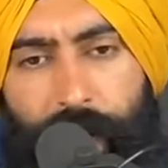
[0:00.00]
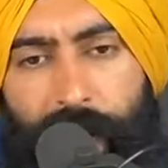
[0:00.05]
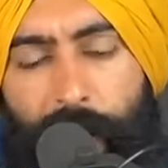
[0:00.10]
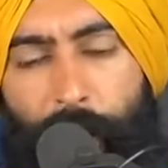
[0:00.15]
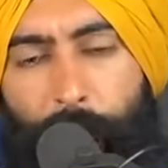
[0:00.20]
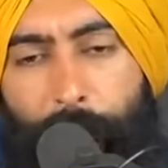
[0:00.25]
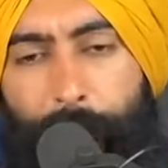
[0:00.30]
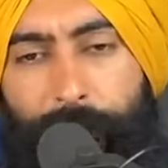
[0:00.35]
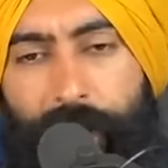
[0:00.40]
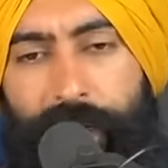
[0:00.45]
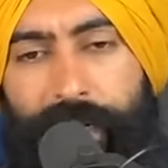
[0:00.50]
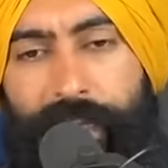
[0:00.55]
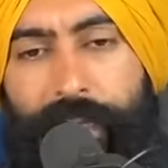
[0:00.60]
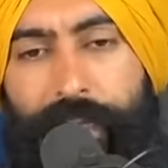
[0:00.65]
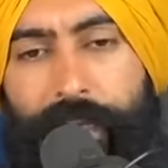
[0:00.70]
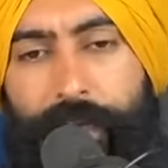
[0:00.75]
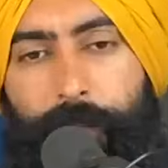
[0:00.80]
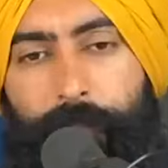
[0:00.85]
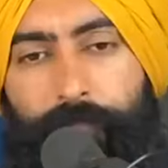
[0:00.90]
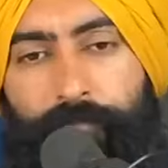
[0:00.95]
how
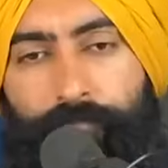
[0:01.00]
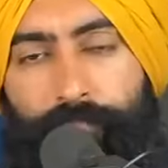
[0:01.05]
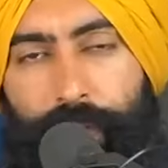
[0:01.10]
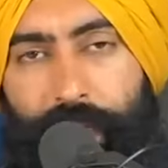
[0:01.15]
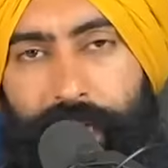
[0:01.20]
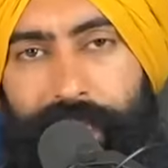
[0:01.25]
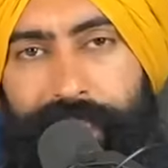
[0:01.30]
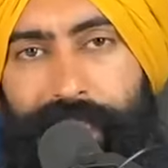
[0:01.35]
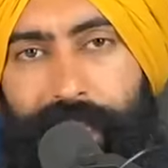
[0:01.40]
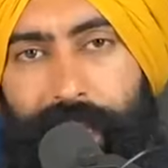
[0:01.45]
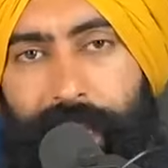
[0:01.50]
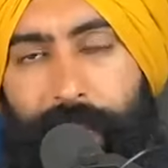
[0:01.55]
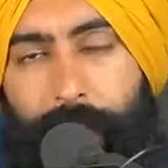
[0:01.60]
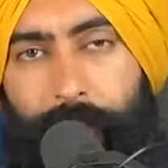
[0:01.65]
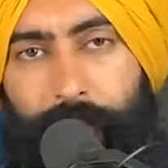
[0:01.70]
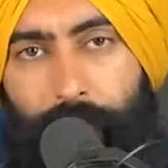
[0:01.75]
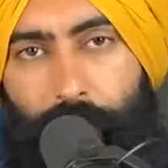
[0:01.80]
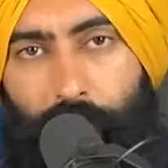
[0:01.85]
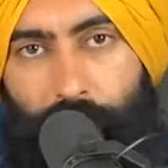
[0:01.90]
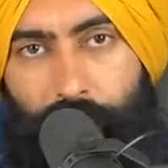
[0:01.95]
money plays a
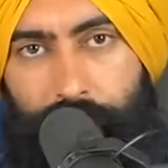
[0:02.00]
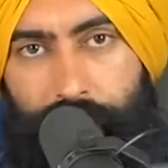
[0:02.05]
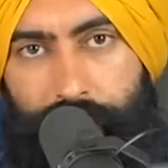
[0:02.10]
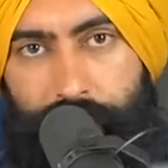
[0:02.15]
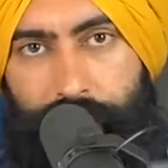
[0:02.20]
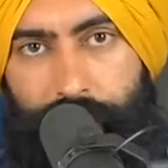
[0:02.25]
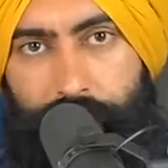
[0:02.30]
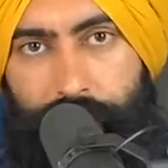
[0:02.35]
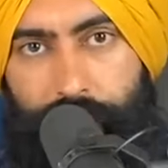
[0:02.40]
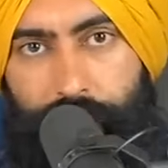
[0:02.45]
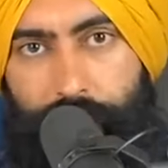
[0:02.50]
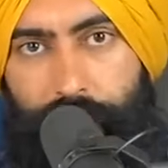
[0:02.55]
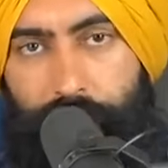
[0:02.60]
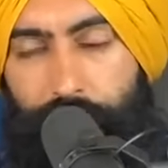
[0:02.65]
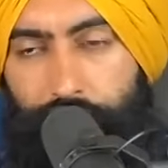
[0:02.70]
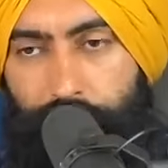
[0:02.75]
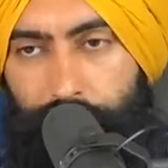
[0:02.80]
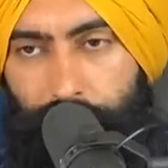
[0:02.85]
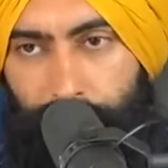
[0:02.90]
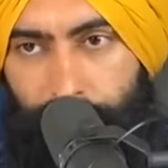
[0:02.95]
part
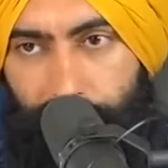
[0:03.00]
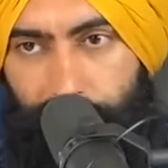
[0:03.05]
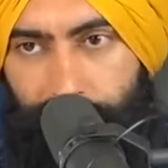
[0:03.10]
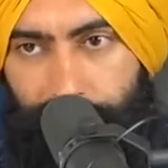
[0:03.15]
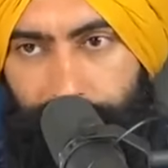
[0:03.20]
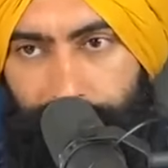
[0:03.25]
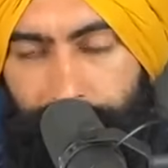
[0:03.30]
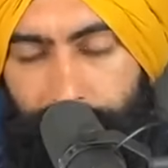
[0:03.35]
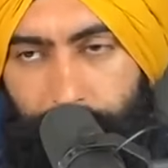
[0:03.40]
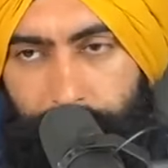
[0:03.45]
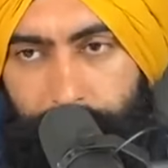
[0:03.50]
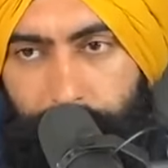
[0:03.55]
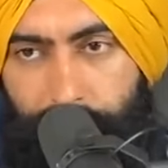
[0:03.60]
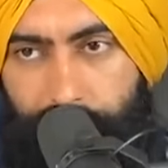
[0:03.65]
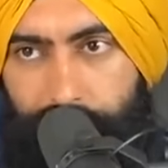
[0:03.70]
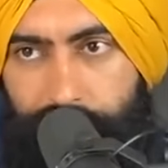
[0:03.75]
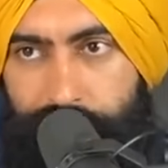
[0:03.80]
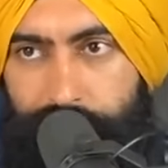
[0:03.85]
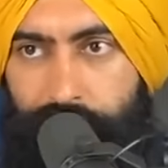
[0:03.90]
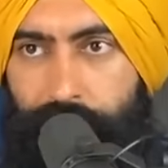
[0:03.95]
in your life.
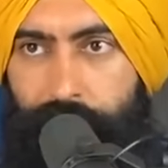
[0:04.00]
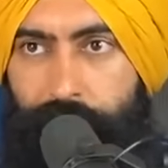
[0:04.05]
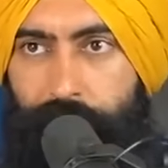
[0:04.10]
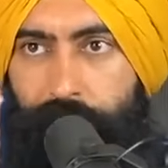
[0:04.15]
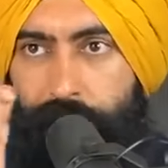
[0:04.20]
Because